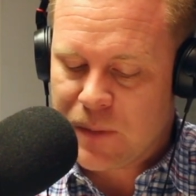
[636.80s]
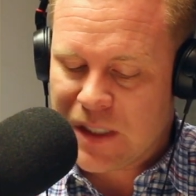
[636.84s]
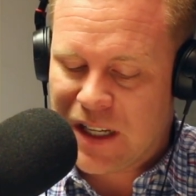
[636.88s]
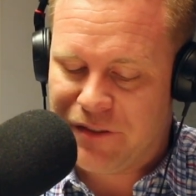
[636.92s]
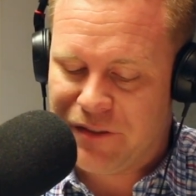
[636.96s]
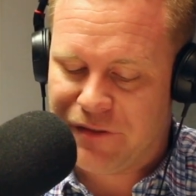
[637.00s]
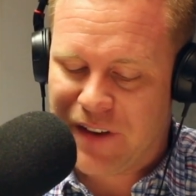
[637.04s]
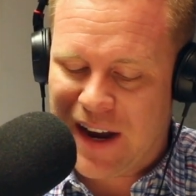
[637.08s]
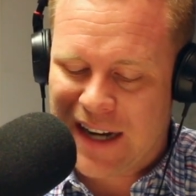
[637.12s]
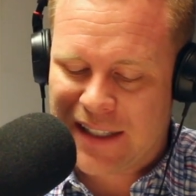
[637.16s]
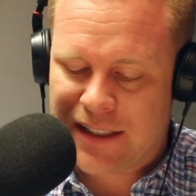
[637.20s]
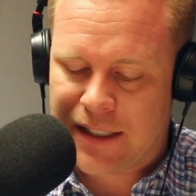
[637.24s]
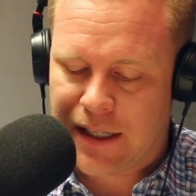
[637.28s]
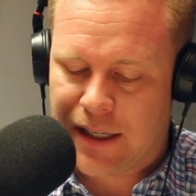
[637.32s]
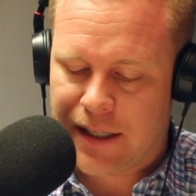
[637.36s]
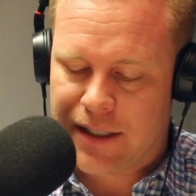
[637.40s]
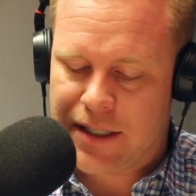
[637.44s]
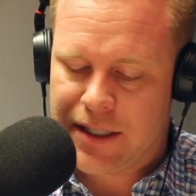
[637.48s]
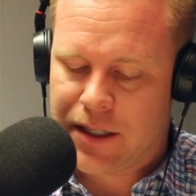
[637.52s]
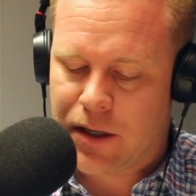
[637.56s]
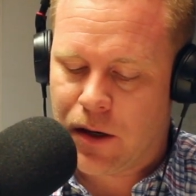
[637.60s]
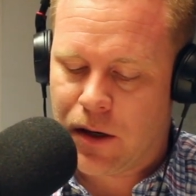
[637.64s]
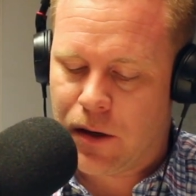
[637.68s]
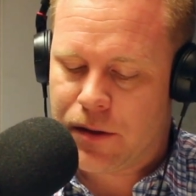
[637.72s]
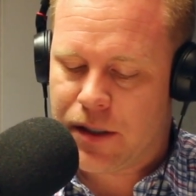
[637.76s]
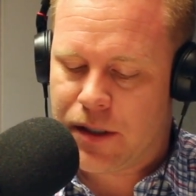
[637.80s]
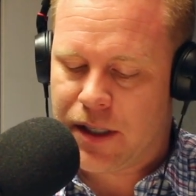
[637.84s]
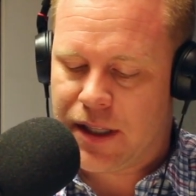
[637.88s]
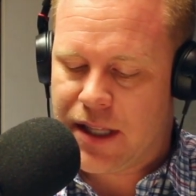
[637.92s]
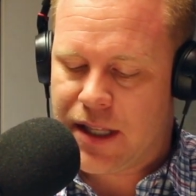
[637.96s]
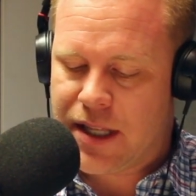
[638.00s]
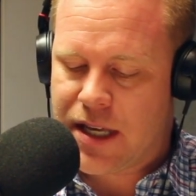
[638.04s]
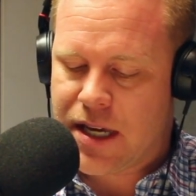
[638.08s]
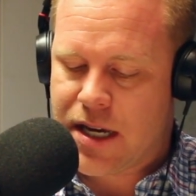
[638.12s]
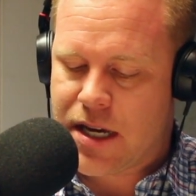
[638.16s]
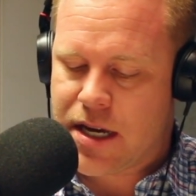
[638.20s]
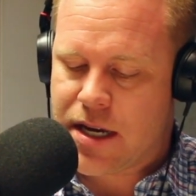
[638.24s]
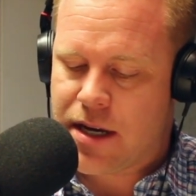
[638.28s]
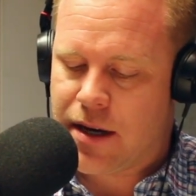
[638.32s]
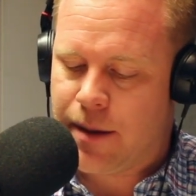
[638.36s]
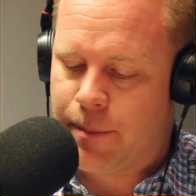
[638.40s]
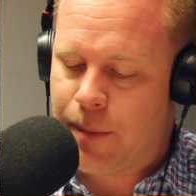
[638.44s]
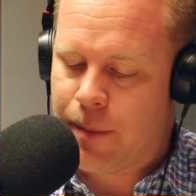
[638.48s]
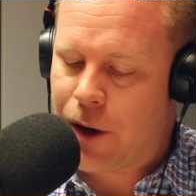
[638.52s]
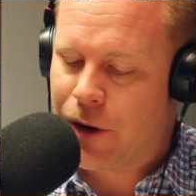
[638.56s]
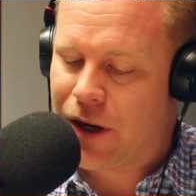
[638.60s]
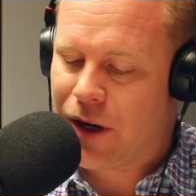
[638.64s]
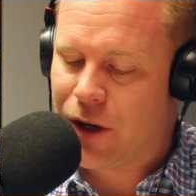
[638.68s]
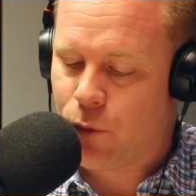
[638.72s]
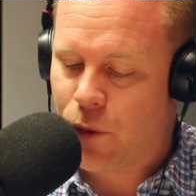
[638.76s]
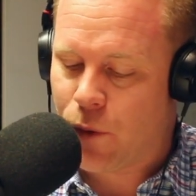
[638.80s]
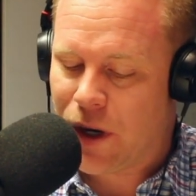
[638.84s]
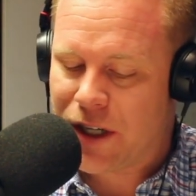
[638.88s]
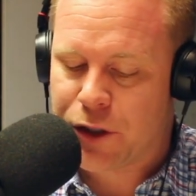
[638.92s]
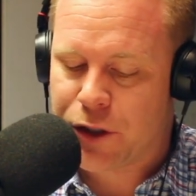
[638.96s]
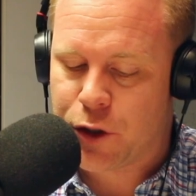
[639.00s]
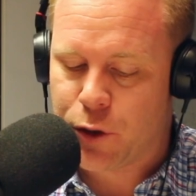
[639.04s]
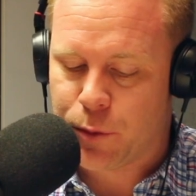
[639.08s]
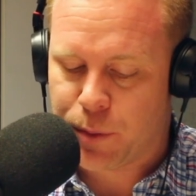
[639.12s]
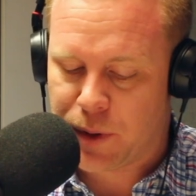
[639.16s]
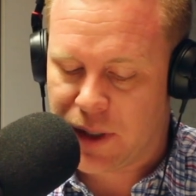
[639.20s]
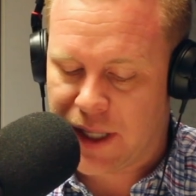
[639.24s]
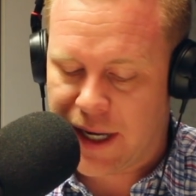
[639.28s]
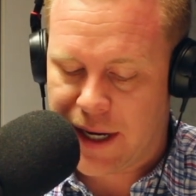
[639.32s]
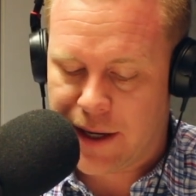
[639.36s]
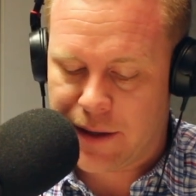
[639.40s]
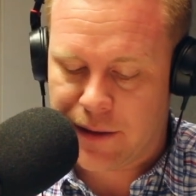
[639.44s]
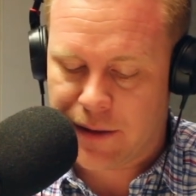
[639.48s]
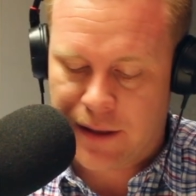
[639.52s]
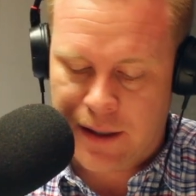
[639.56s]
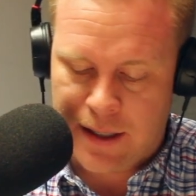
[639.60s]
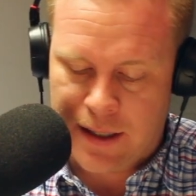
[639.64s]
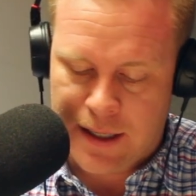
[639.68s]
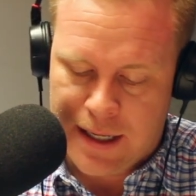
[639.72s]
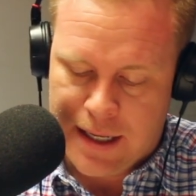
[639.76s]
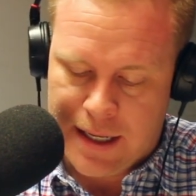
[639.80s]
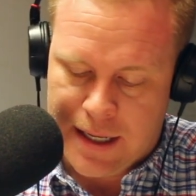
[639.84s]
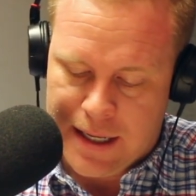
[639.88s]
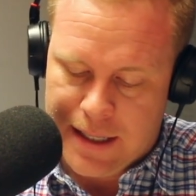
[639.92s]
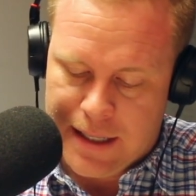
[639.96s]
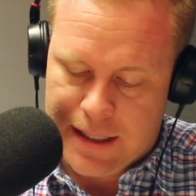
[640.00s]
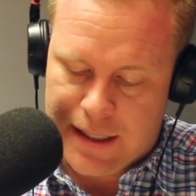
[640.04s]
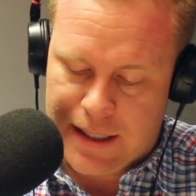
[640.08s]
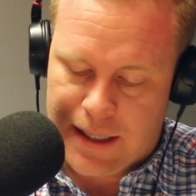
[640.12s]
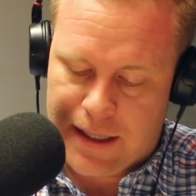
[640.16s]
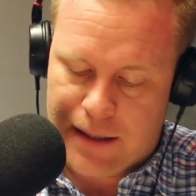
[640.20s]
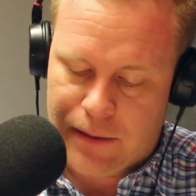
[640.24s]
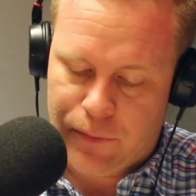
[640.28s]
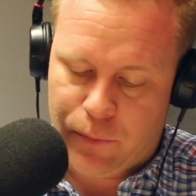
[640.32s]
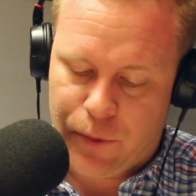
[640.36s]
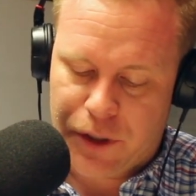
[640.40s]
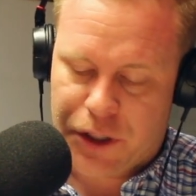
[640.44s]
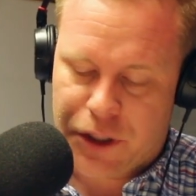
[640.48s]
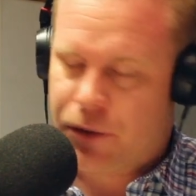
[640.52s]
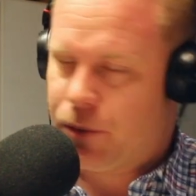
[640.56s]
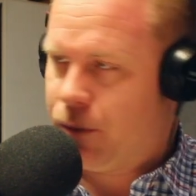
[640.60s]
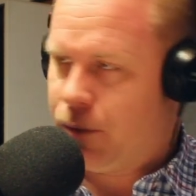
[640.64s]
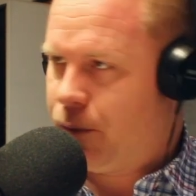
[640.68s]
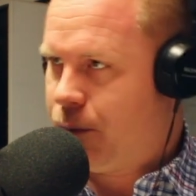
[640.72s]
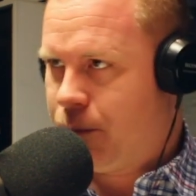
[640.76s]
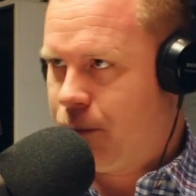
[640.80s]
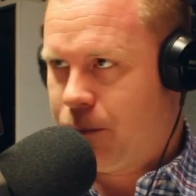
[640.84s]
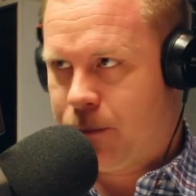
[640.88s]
In fact, uh, he calls it the American Rescue Plan, uh, which,